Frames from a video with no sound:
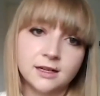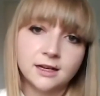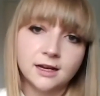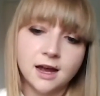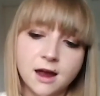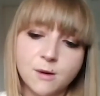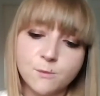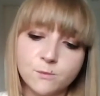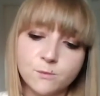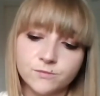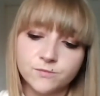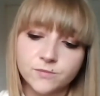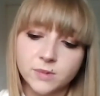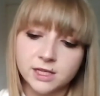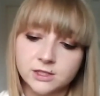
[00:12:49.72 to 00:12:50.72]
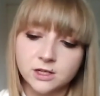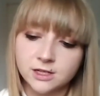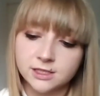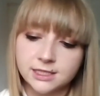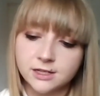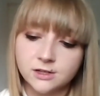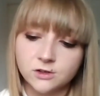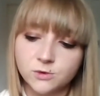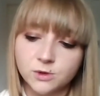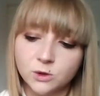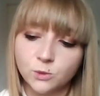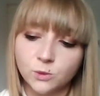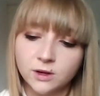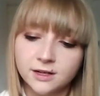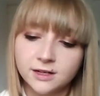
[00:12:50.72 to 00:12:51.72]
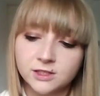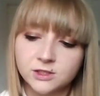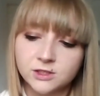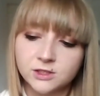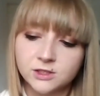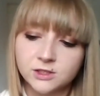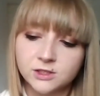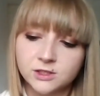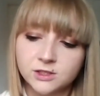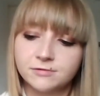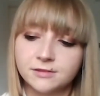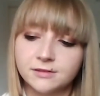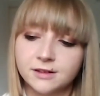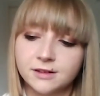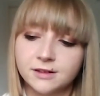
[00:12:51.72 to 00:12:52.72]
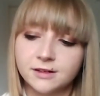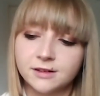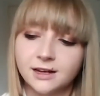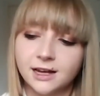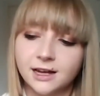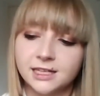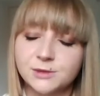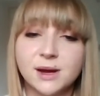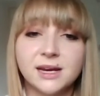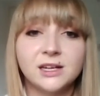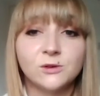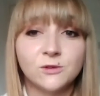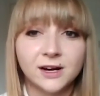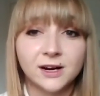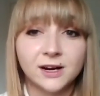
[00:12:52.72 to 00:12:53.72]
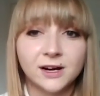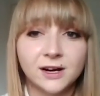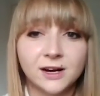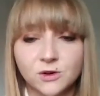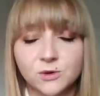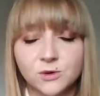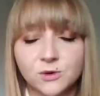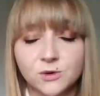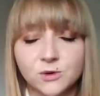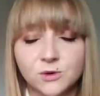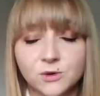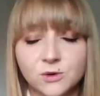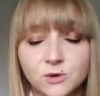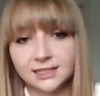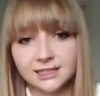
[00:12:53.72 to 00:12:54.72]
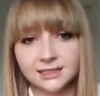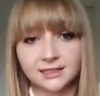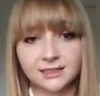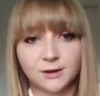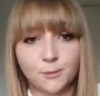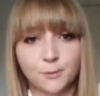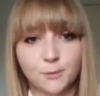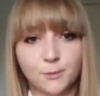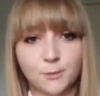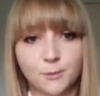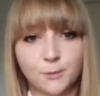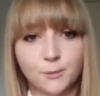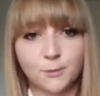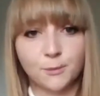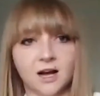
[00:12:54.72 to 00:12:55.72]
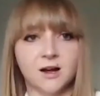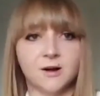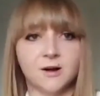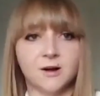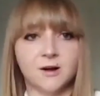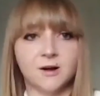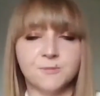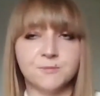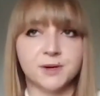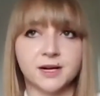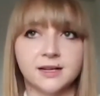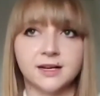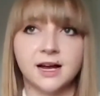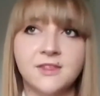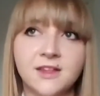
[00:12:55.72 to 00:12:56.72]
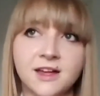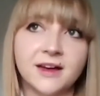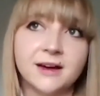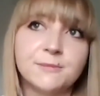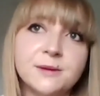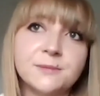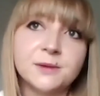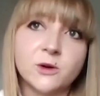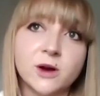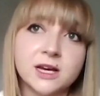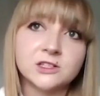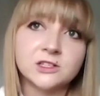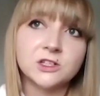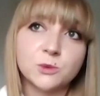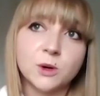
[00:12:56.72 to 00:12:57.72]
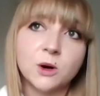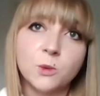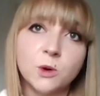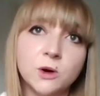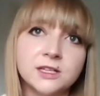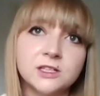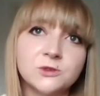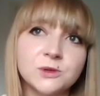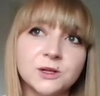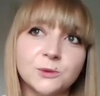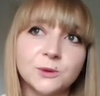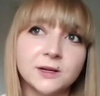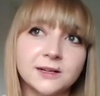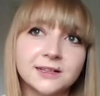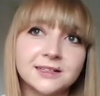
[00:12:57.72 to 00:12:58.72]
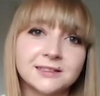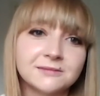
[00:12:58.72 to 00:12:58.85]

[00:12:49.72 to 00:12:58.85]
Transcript: it's not considered real work, so they don't have as many rights, which I thought was interesting. And then that made me question as well, what is real work?